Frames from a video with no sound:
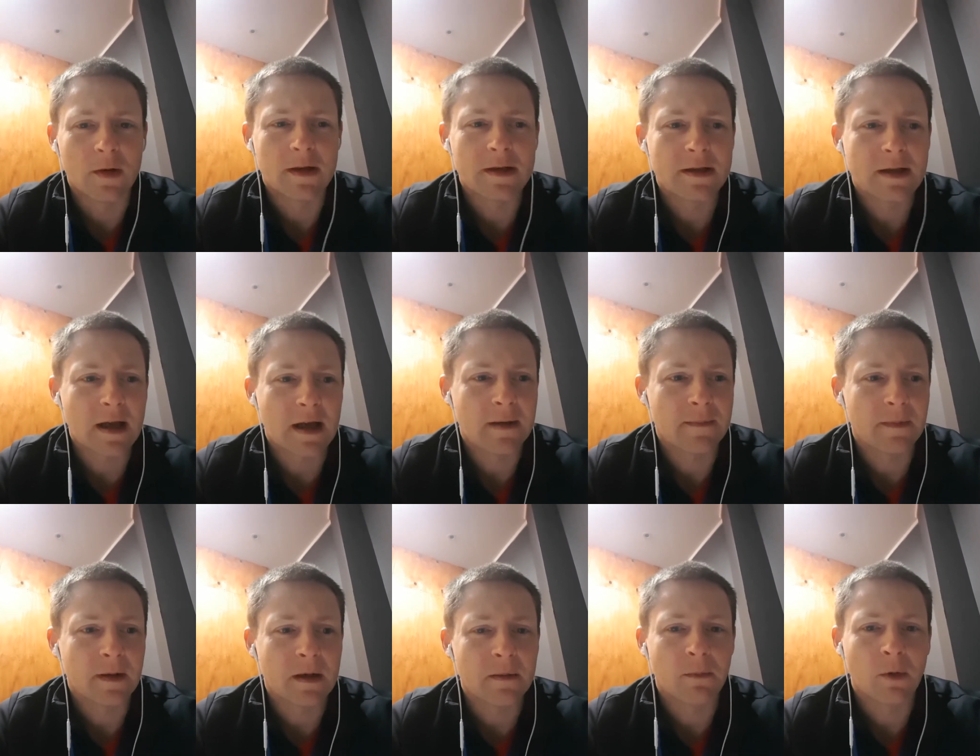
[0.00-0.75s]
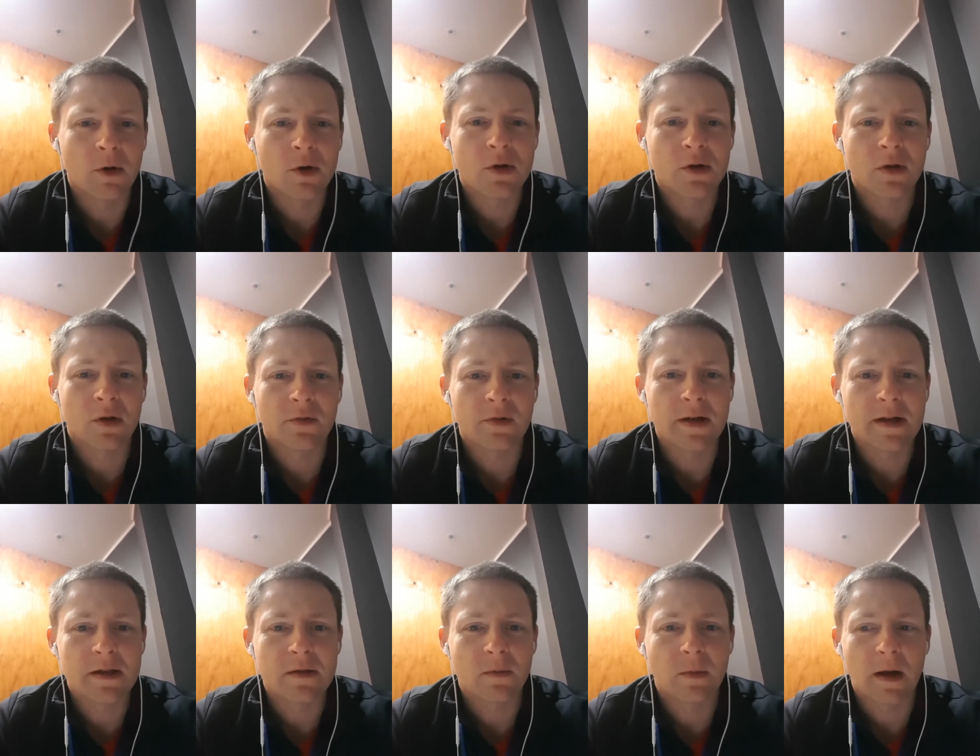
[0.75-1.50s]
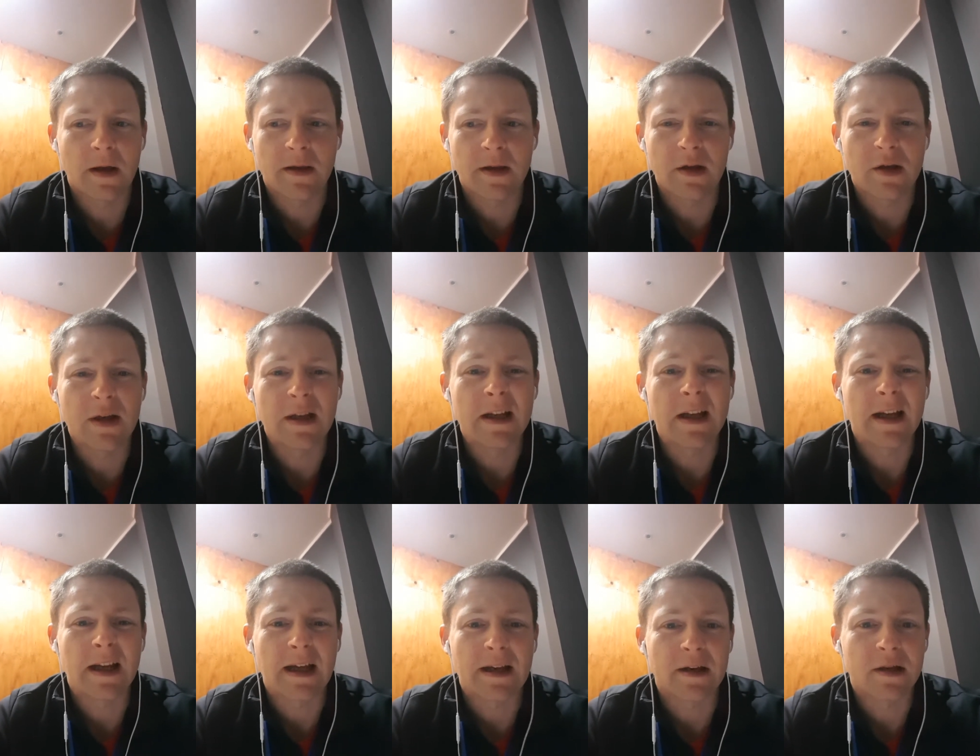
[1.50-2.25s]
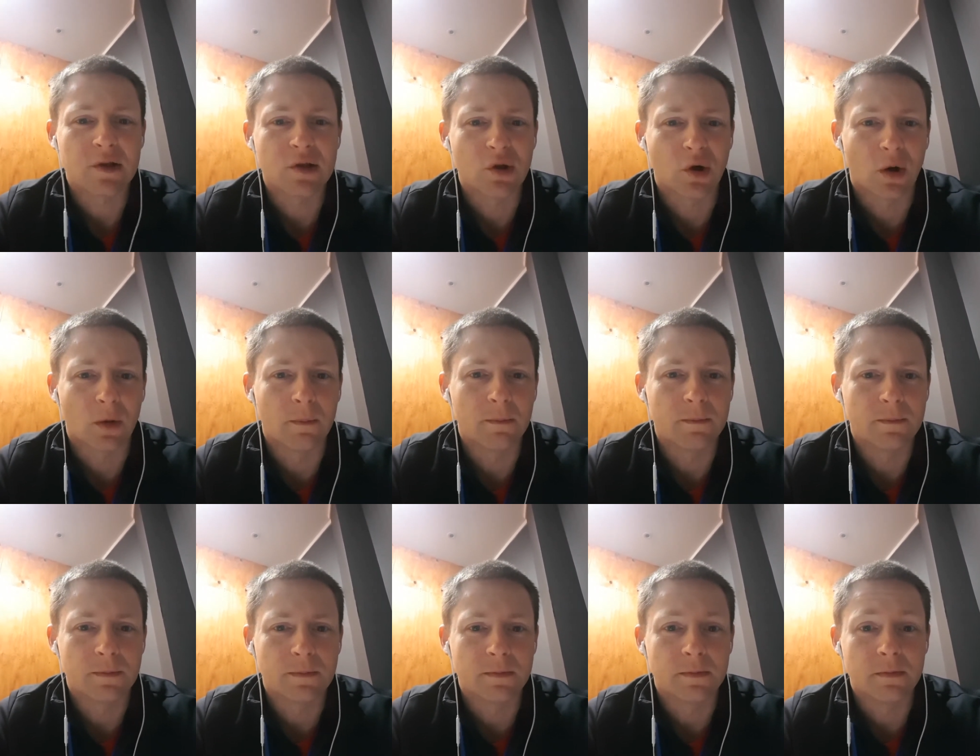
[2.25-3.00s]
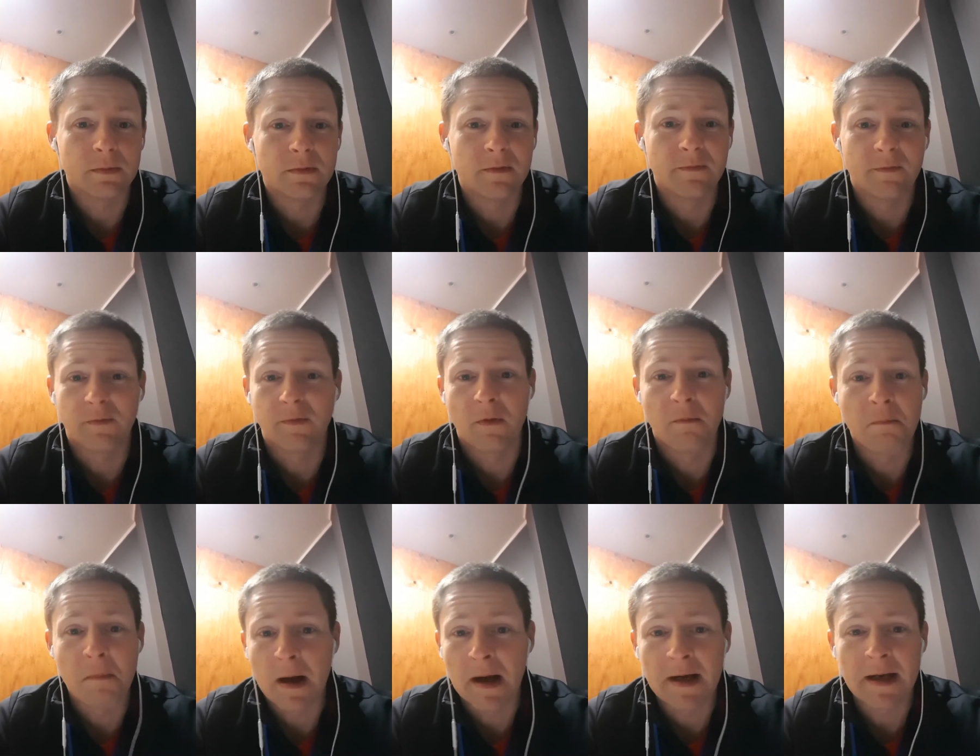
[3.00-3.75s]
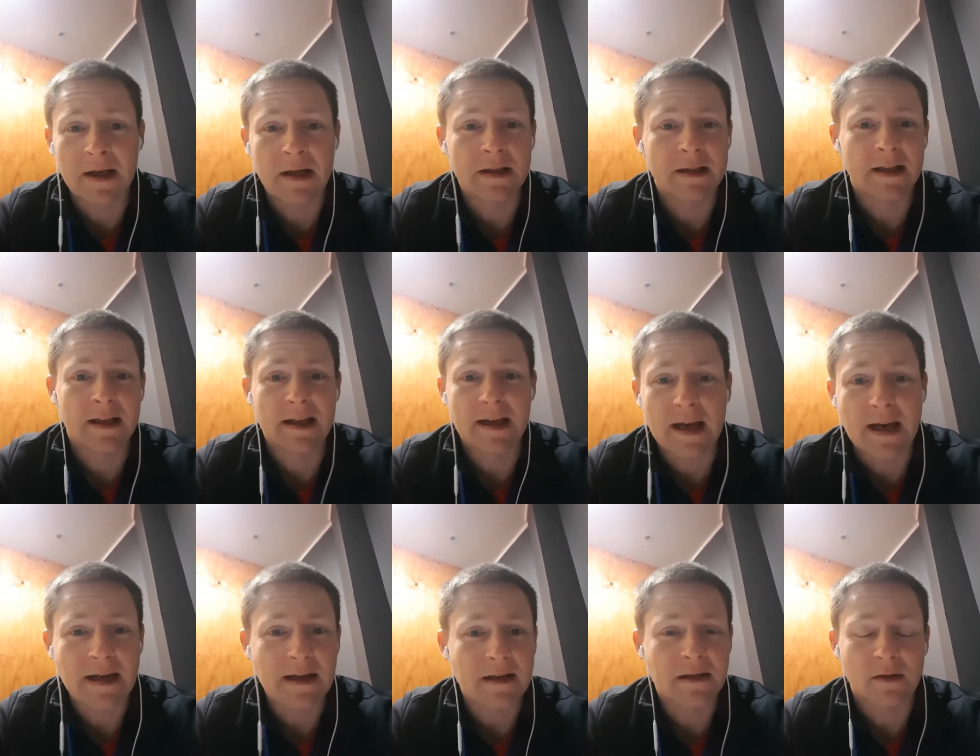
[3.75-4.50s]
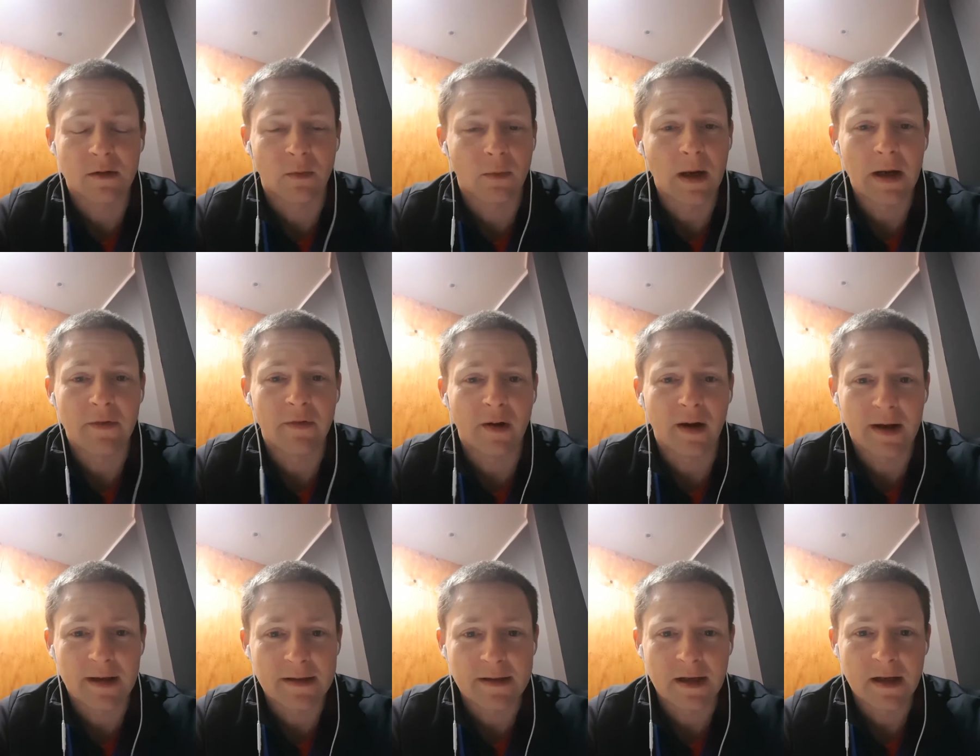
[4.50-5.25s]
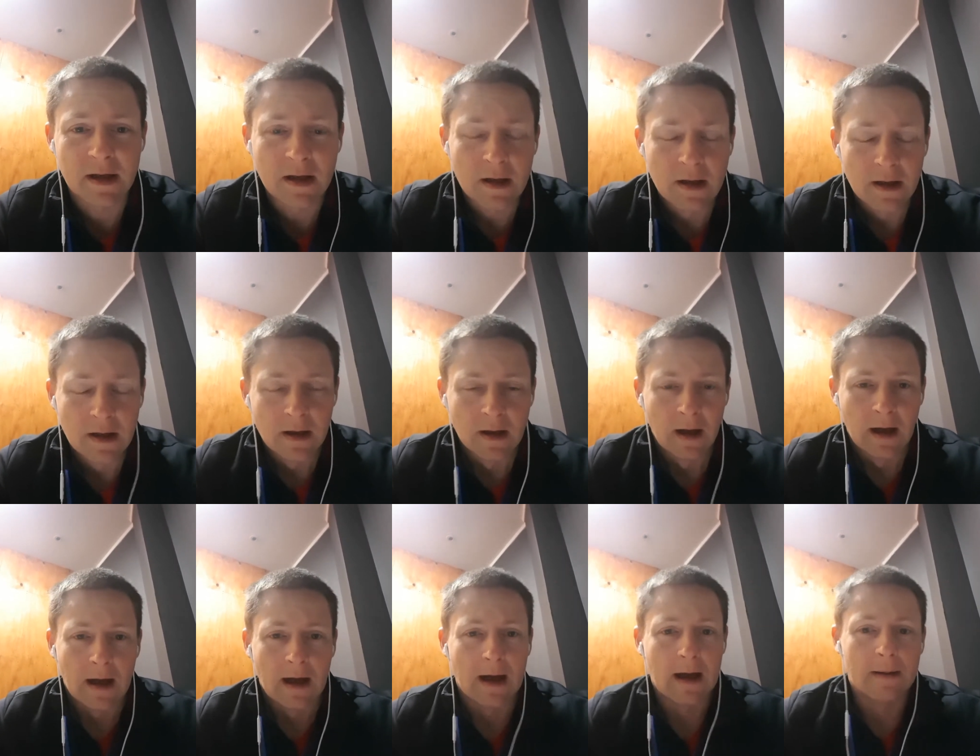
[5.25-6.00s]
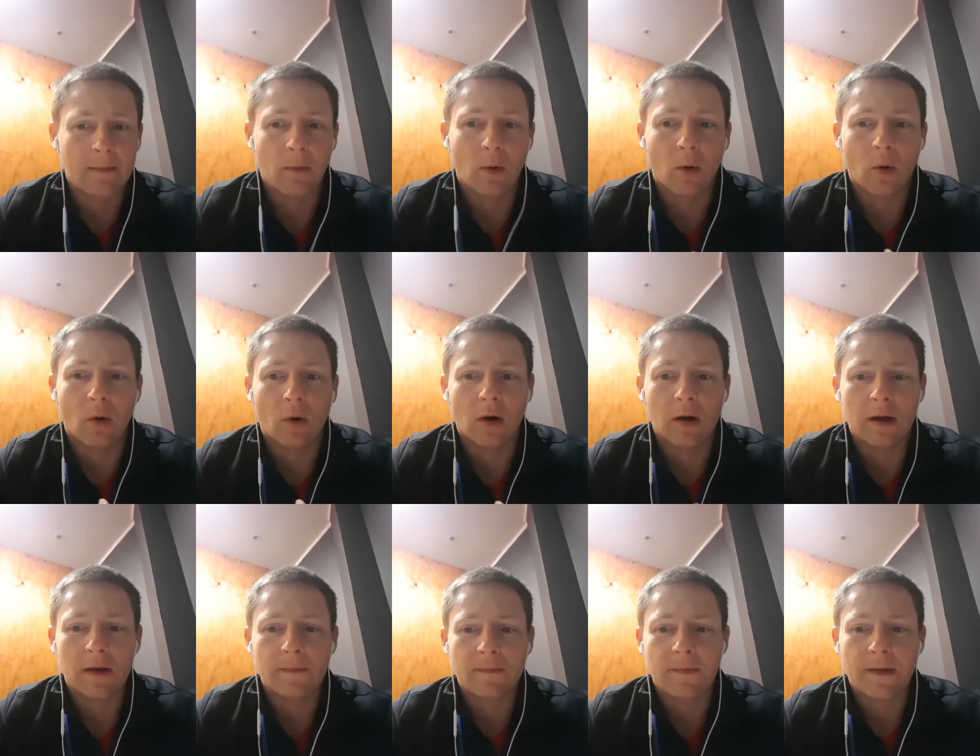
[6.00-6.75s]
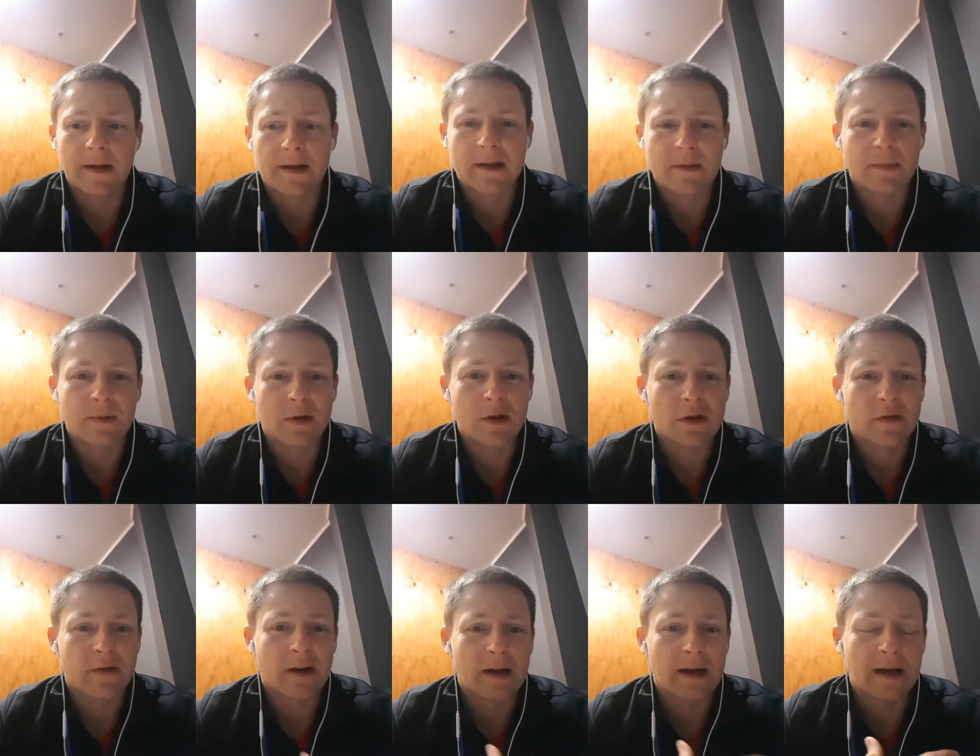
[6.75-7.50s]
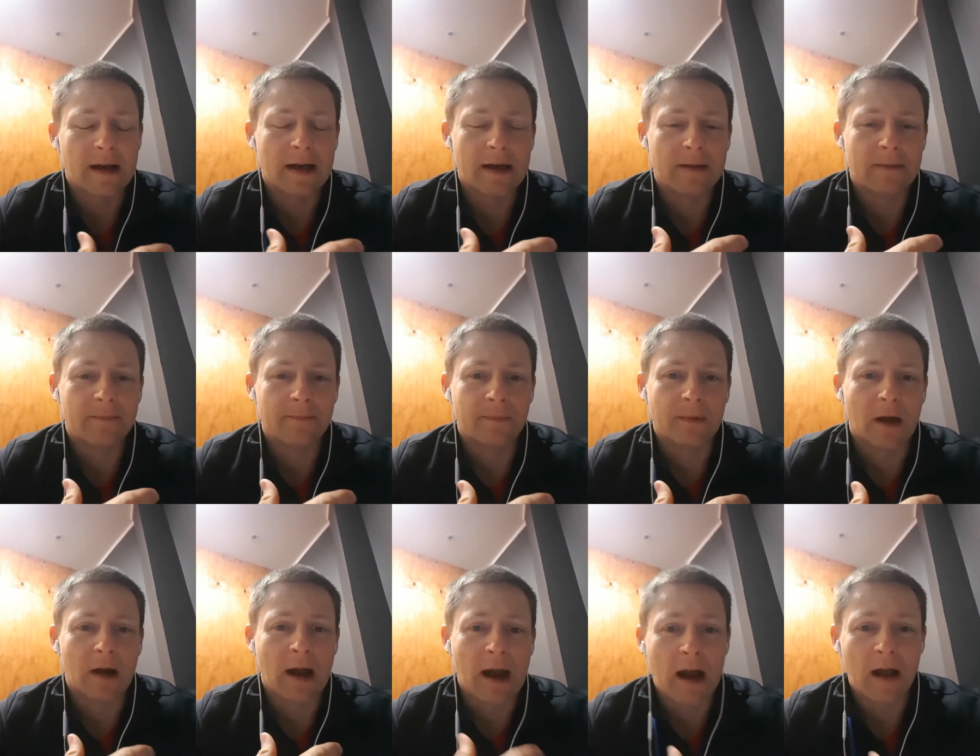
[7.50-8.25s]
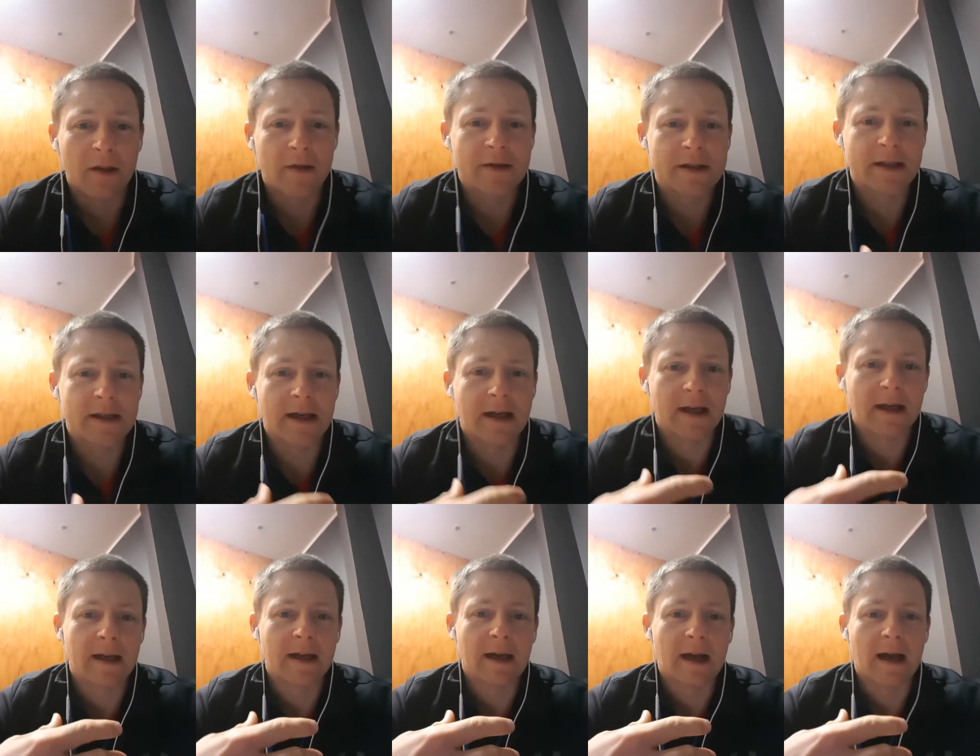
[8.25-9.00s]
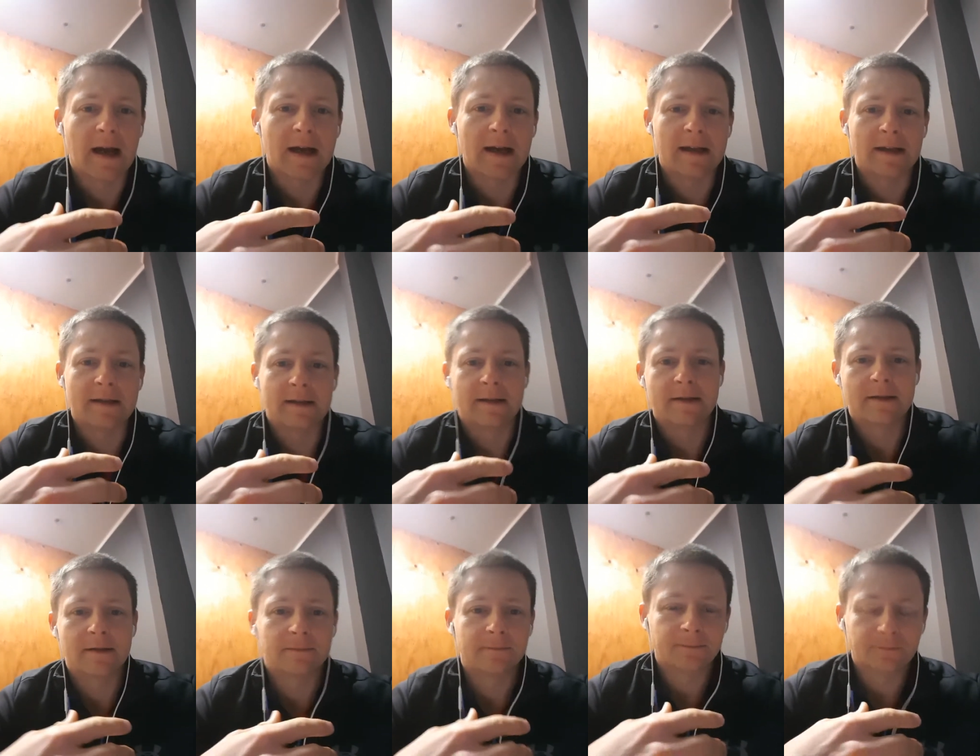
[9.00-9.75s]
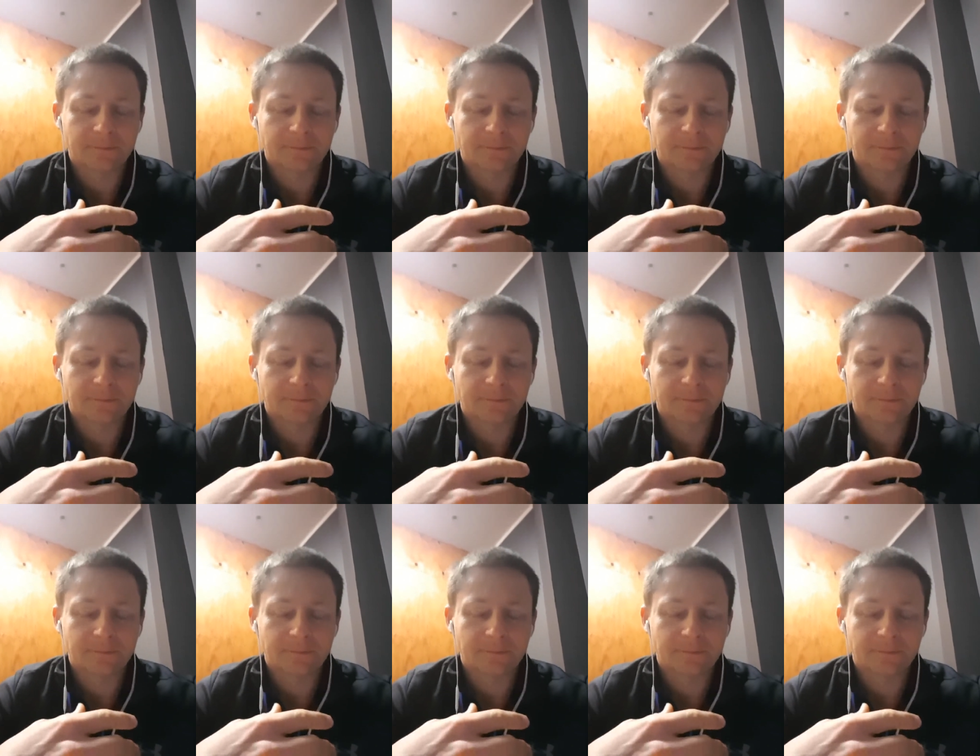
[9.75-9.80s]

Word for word: There's um, an emotional reason, whether you needed to get a job for money to eat or whatever it is, um, or it's because you've had a, a health scare, and